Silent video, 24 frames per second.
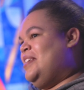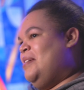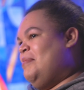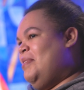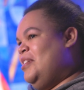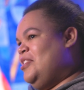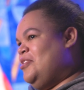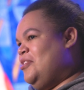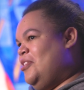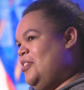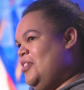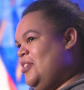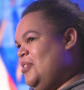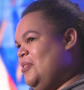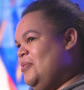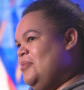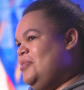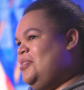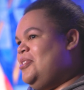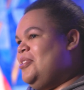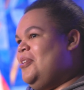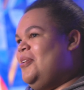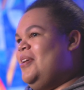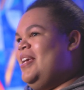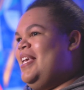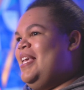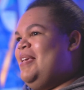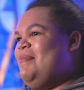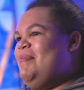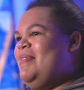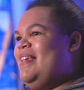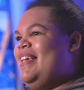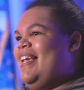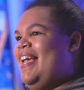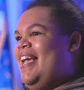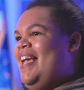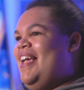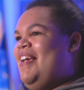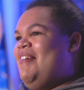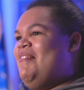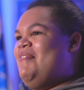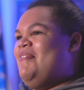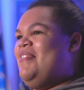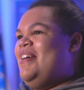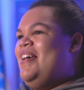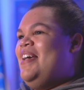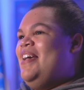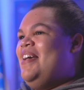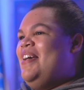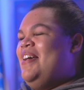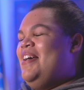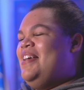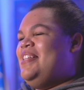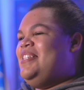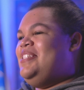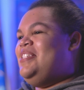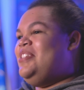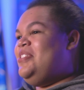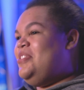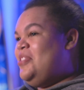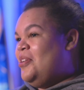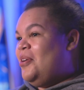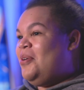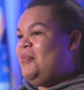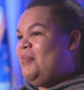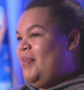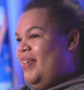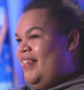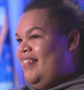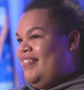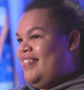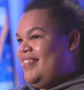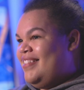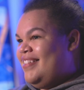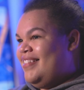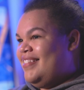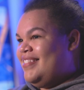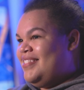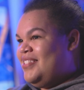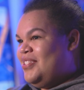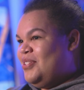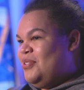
time I saw you. So he became determined